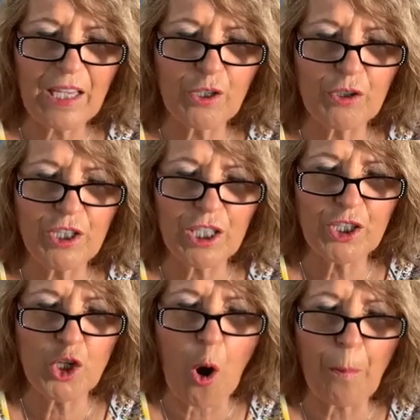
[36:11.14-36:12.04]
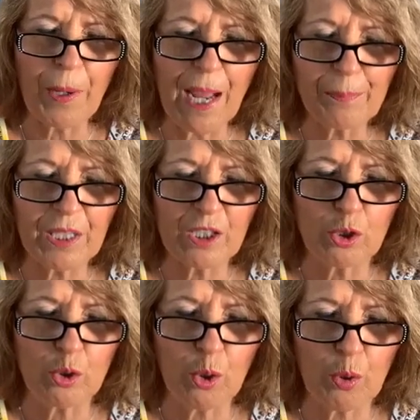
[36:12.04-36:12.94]
like you did, you open up the
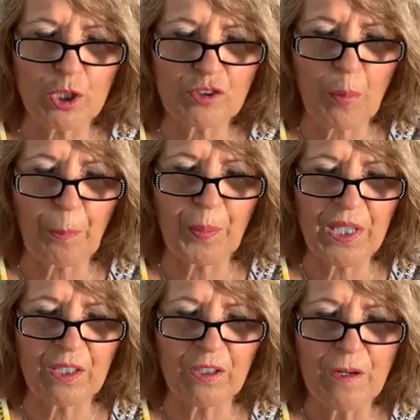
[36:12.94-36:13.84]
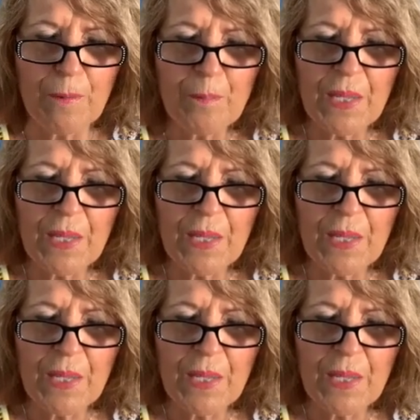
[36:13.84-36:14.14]
doors for Peter.